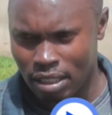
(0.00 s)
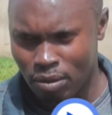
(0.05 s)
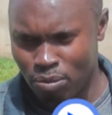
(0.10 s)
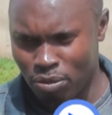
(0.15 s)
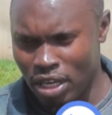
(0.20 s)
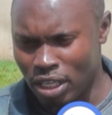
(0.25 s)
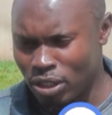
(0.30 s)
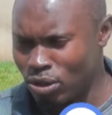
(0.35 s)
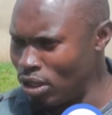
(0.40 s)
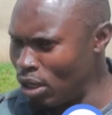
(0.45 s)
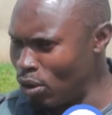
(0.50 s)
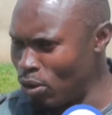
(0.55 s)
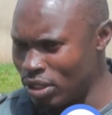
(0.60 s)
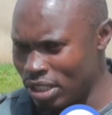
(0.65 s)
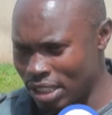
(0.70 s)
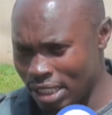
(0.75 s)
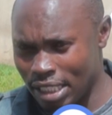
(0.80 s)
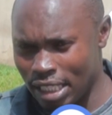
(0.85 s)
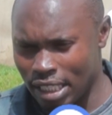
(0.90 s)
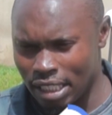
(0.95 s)
Me actually I
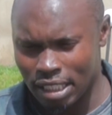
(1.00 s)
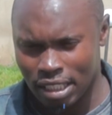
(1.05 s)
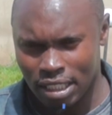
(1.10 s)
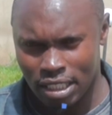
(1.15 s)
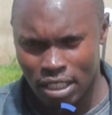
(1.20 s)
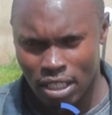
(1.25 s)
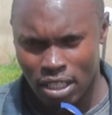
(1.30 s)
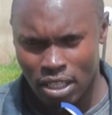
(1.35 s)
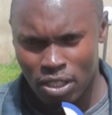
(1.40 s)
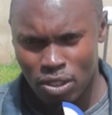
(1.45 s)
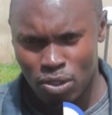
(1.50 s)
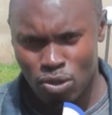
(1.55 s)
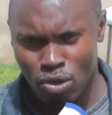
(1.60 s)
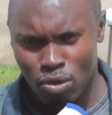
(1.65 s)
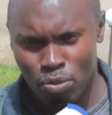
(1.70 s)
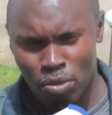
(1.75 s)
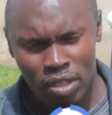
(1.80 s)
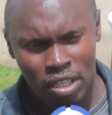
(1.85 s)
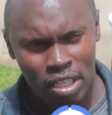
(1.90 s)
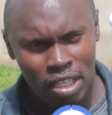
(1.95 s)
wasn't there.
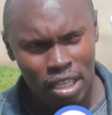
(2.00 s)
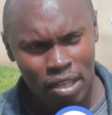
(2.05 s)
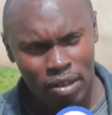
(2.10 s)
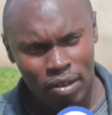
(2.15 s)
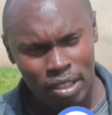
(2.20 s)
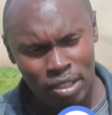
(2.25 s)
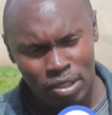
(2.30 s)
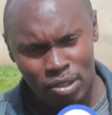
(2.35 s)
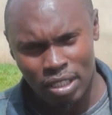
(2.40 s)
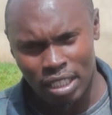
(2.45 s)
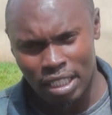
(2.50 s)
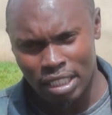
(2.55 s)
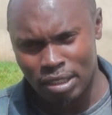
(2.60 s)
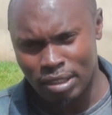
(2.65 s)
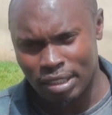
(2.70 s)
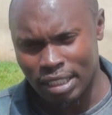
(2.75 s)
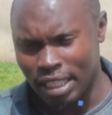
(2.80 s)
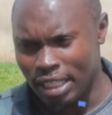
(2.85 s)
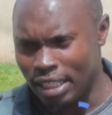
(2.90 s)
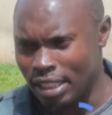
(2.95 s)
So me I want to
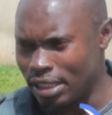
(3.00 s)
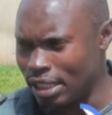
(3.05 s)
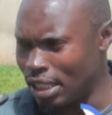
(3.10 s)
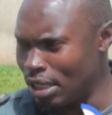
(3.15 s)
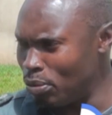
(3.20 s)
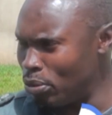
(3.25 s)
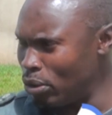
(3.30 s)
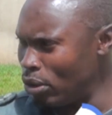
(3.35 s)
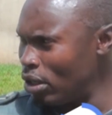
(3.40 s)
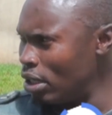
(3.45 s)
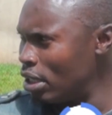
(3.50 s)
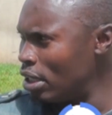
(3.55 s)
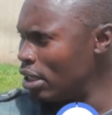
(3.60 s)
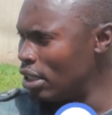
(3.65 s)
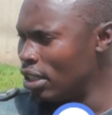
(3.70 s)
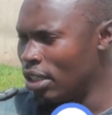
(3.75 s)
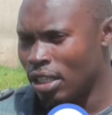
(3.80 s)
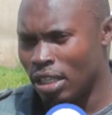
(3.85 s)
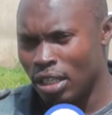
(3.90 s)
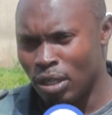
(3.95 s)
tell that I poor
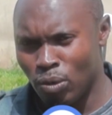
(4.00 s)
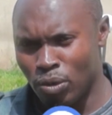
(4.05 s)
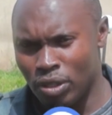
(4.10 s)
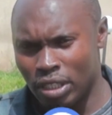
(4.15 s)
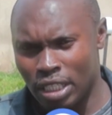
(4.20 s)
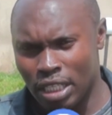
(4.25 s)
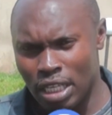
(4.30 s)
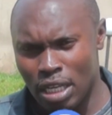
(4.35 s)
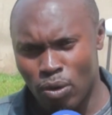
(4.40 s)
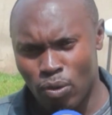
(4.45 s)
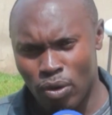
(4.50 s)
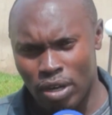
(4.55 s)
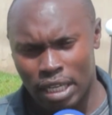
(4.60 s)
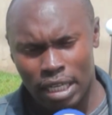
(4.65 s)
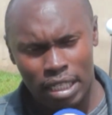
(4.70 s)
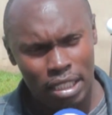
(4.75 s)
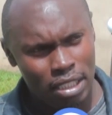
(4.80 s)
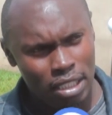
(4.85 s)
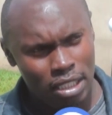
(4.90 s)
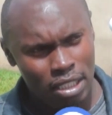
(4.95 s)
wengine kwa
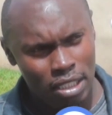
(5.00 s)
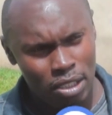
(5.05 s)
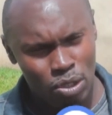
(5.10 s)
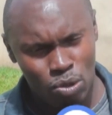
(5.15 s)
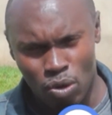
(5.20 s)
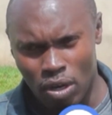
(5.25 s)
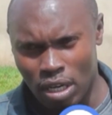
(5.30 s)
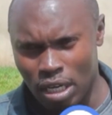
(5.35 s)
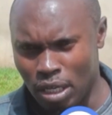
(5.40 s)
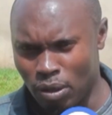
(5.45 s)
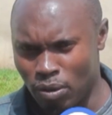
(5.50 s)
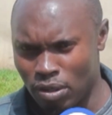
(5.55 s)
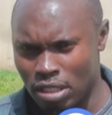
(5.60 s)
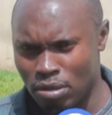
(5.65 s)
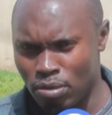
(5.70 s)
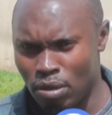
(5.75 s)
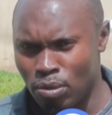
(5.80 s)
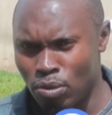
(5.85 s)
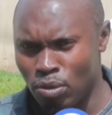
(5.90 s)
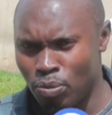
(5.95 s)
ile swala kwa
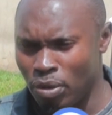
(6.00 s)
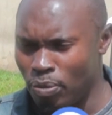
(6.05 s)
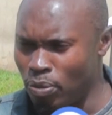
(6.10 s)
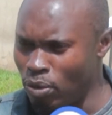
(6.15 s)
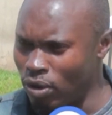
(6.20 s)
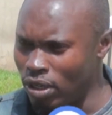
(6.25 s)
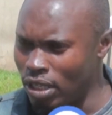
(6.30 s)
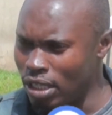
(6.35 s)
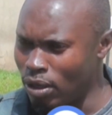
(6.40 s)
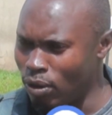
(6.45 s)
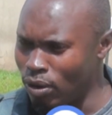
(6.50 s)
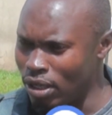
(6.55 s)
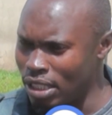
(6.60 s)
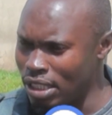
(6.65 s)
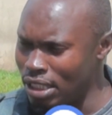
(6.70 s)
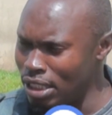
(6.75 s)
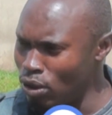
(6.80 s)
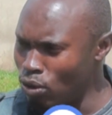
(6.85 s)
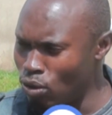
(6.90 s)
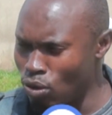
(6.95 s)
sababu people
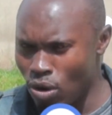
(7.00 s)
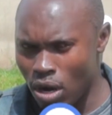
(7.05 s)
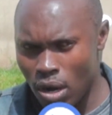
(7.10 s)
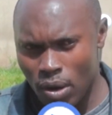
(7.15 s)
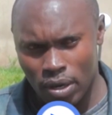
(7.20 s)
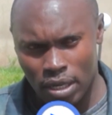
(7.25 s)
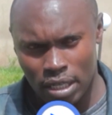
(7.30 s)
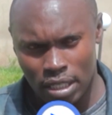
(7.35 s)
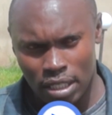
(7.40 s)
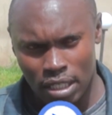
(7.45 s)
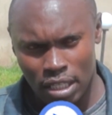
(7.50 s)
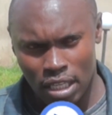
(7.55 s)
wanazidi kuwawa.